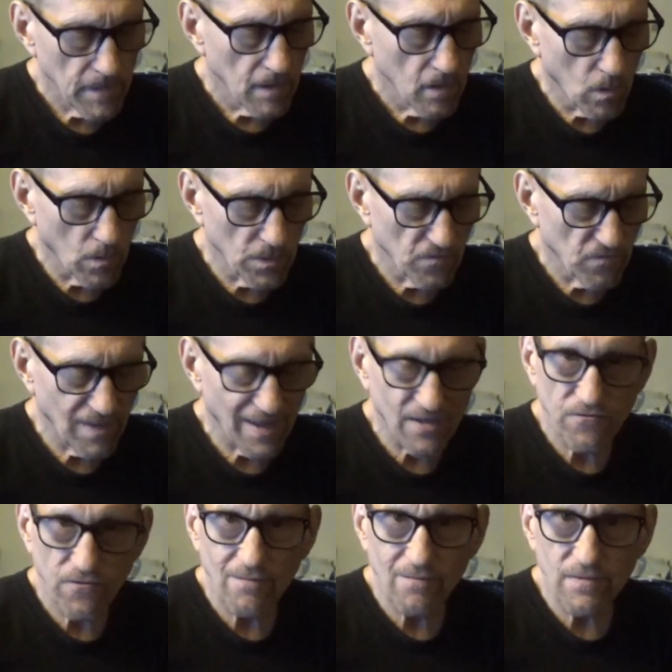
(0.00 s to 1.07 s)
or the flat
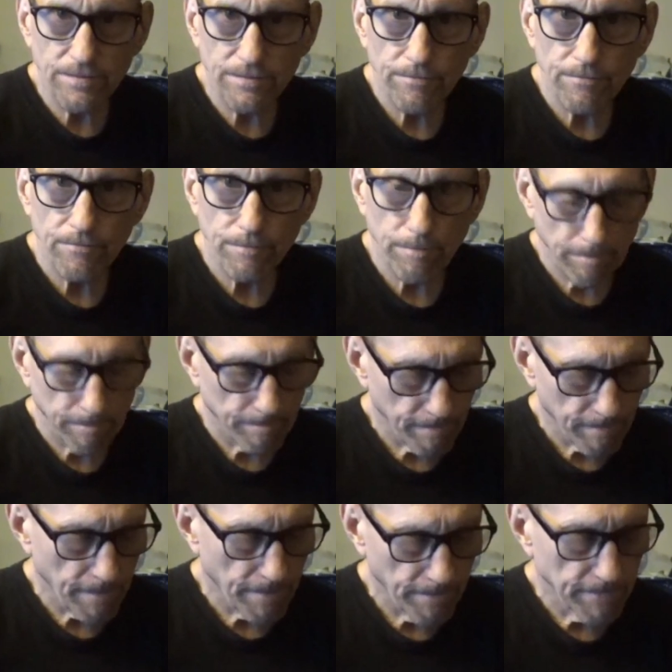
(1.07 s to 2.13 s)
7,
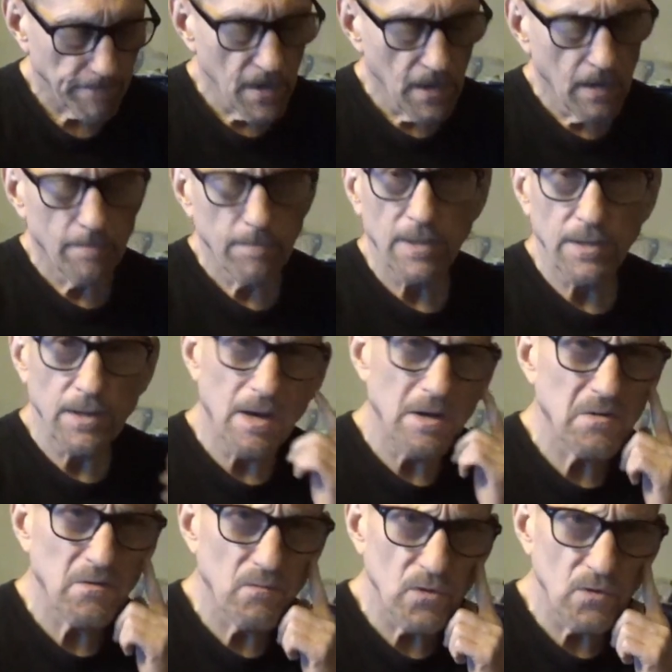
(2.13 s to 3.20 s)
but none on
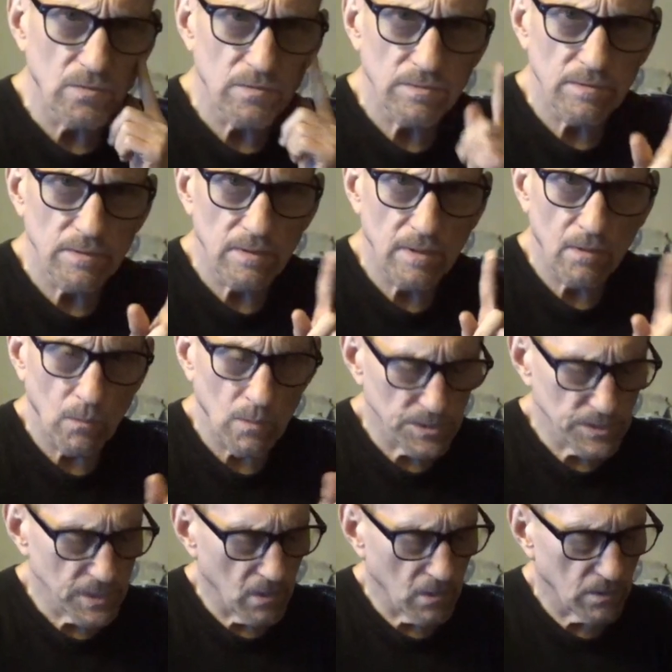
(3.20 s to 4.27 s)
the root. It won't
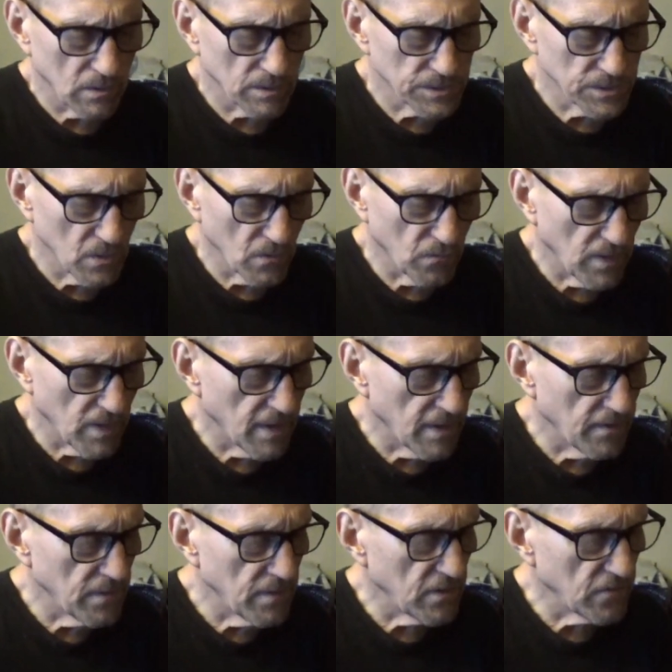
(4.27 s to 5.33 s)
sound good. So if we had
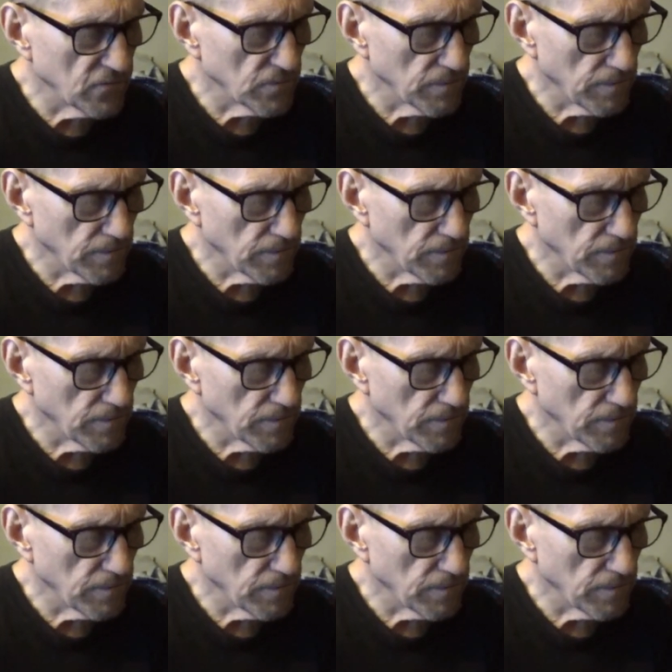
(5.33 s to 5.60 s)
this,